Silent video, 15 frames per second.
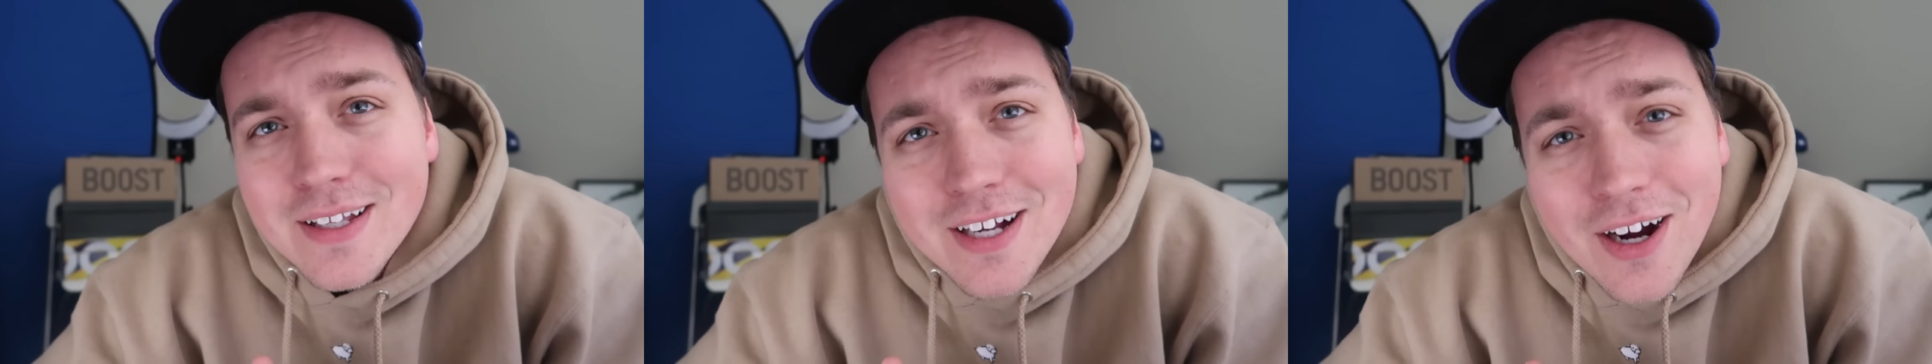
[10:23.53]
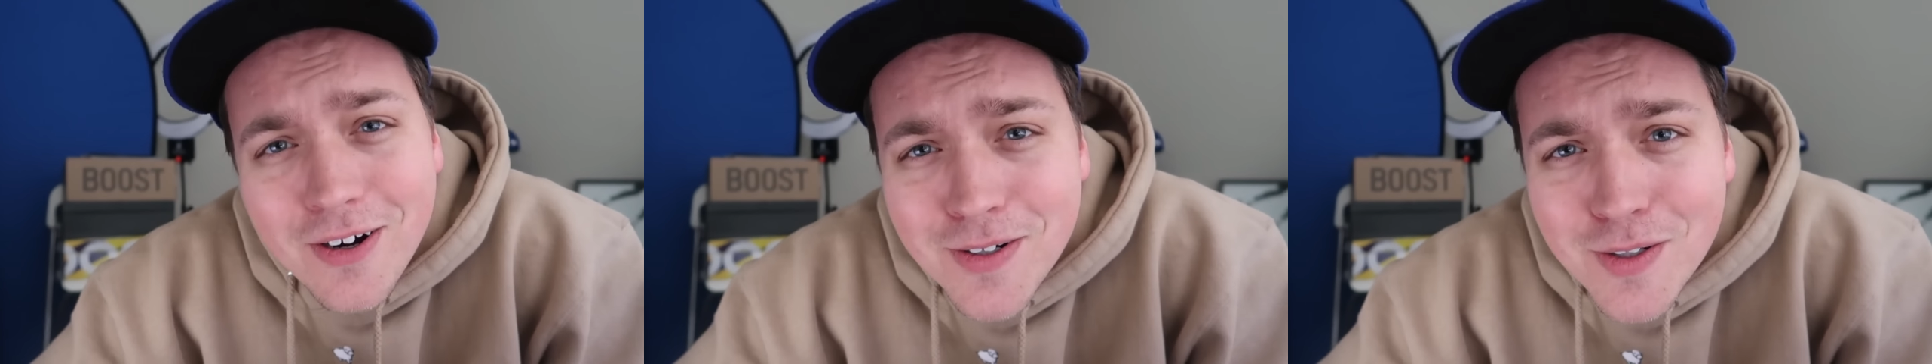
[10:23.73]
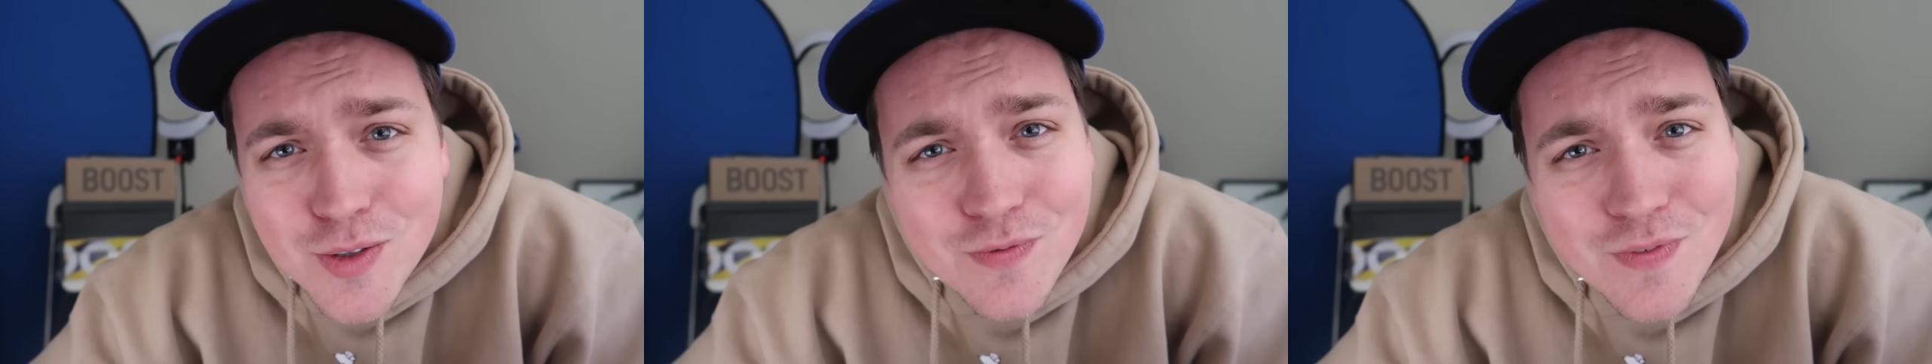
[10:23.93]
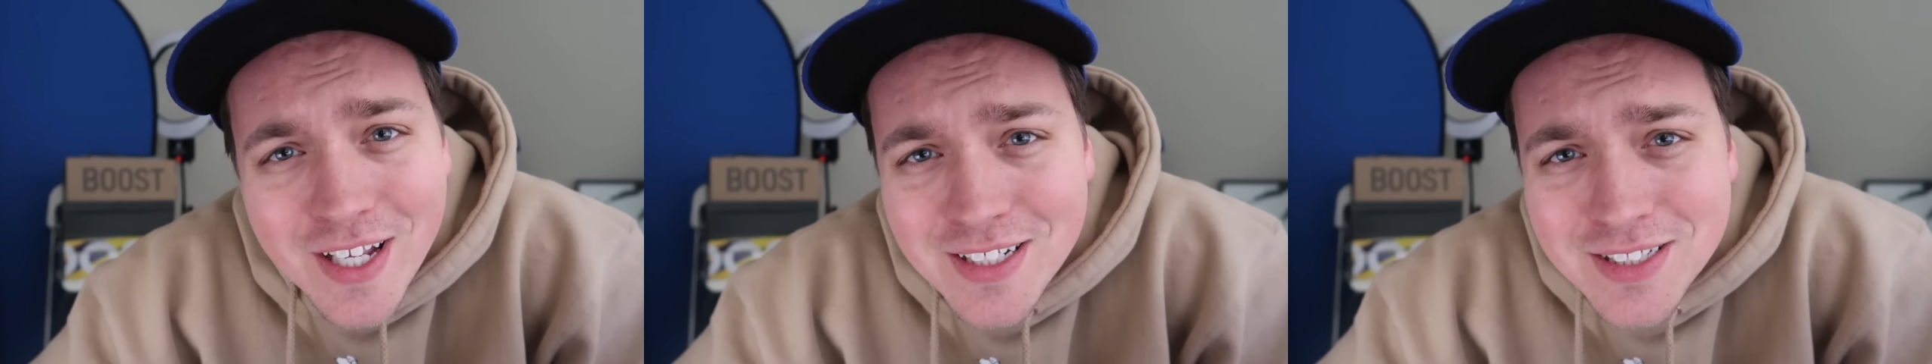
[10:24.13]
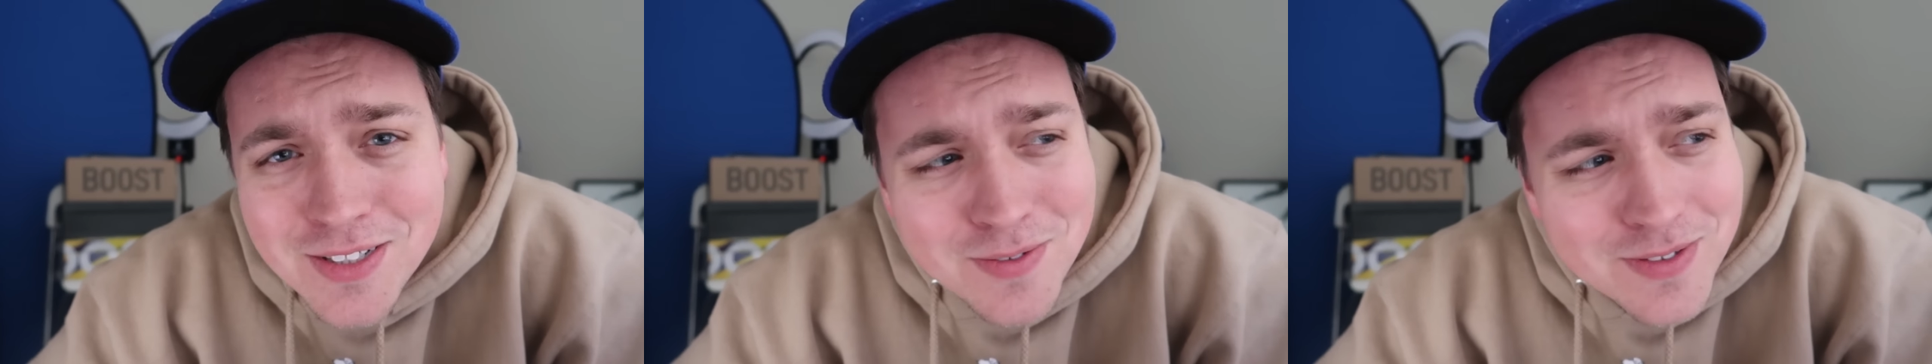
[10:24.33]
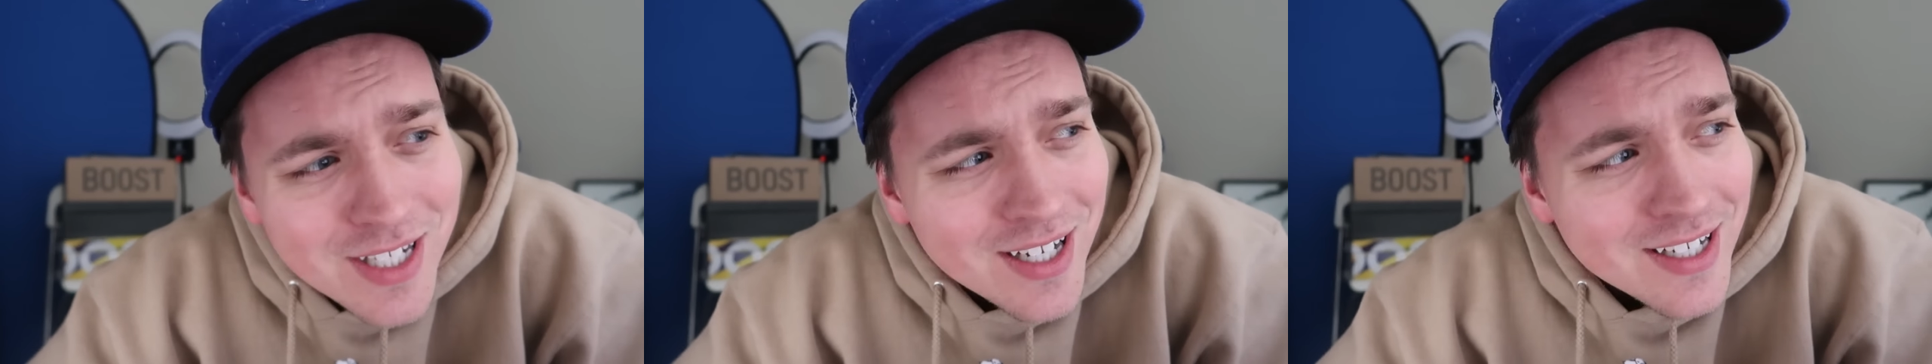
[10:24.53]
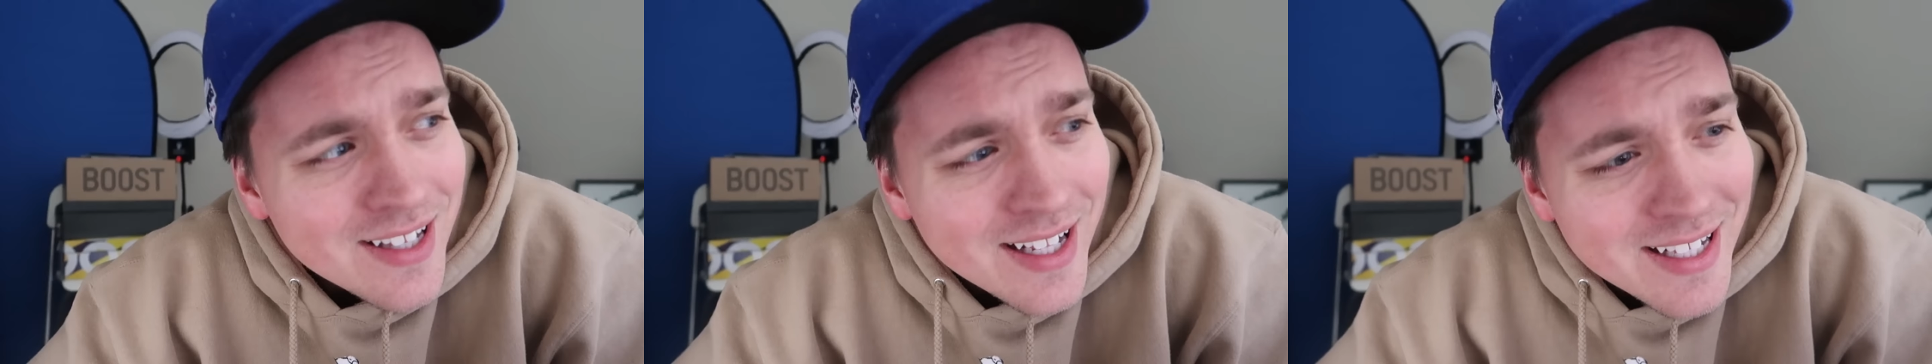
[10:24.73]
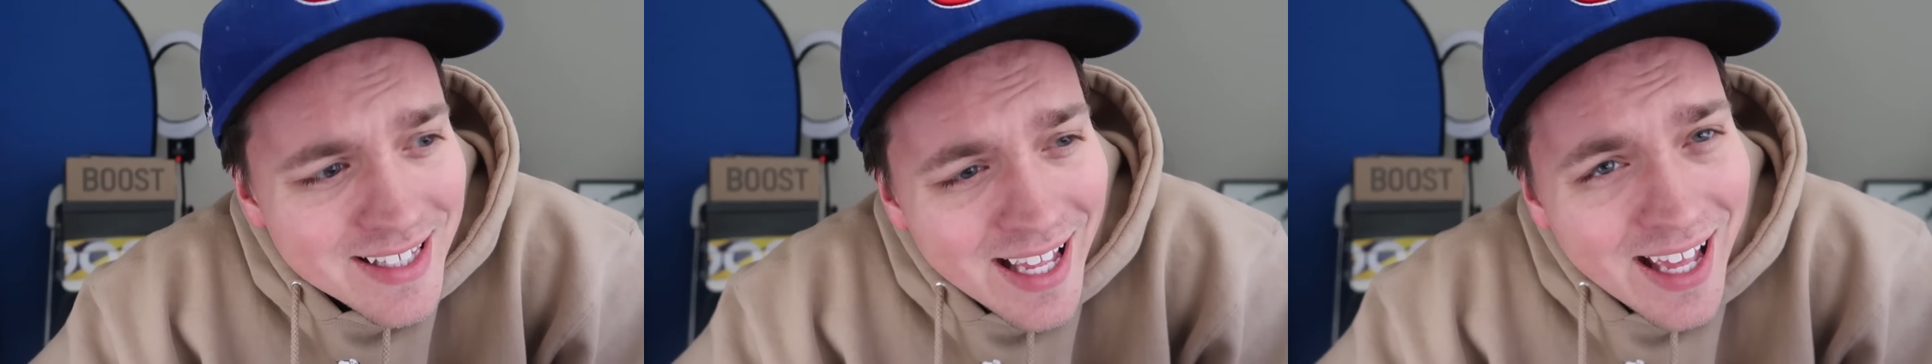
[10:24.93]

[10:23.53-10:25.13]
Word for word: Cardinals fans don't talk like